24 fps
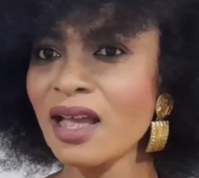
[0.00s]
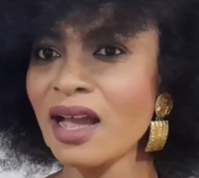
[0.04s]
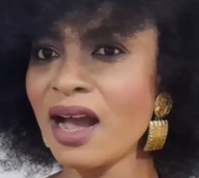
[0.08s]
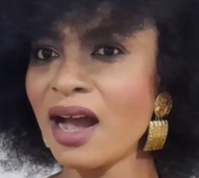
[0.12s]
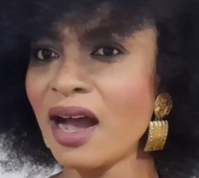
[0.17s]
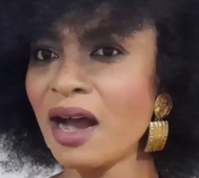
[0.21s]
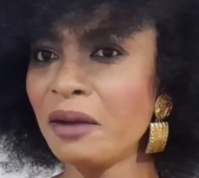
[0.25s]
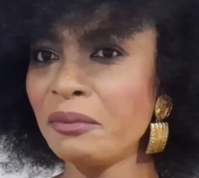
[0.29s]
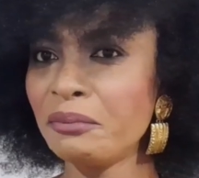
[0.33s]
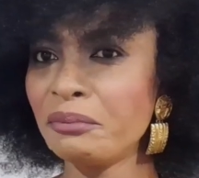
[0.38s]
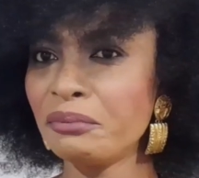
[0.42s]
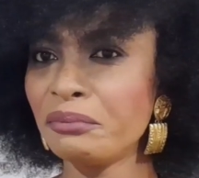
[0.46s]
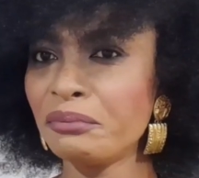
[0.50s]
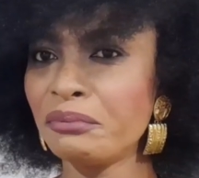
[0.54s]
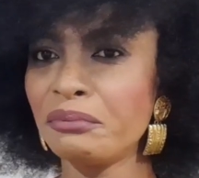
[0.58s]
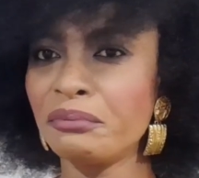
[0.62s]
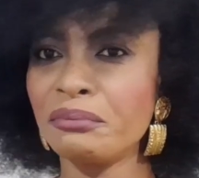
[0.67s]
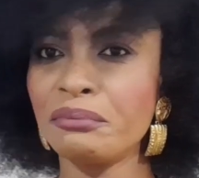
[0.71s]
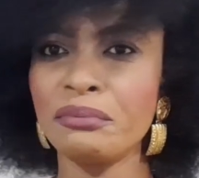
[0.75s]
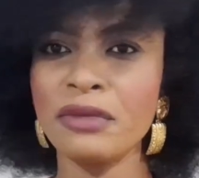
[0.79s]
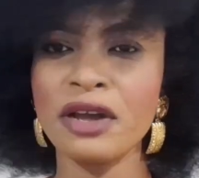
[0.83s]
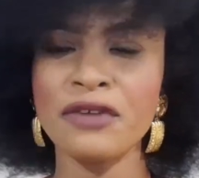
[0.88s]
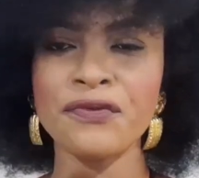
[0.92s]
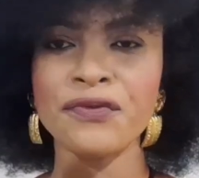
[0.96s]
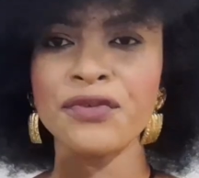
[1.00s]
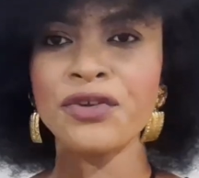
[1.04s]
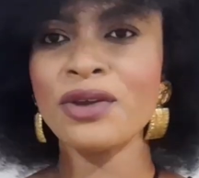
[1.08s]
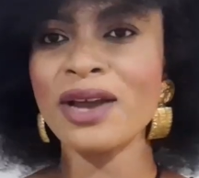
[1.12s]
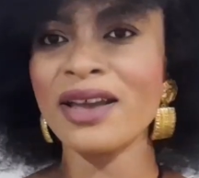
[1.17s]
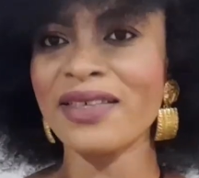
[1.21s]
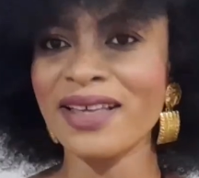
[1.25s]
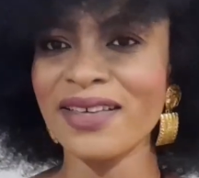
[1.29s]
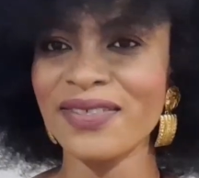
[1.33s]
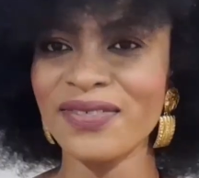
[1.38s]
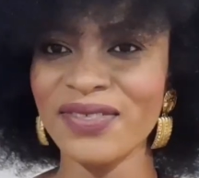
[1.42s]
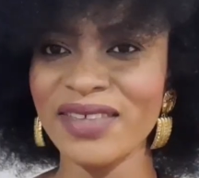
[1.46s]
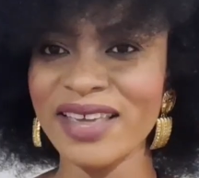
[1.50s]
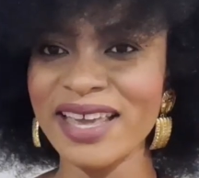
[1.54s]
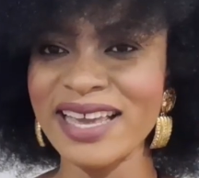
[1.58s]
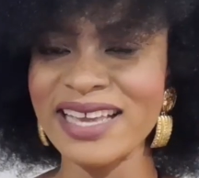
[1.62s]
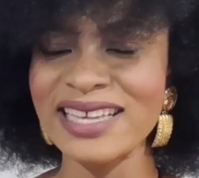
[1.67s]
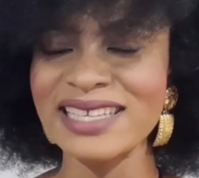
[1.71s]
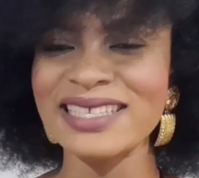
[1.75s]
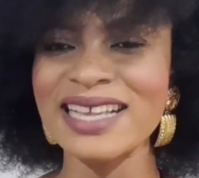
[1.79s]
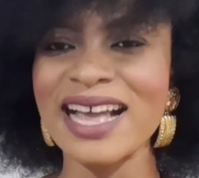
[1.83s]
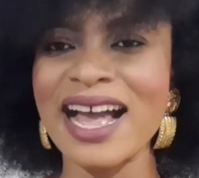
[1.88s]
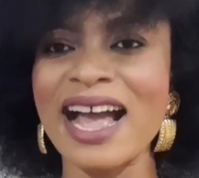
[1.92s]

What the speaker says: a few other things.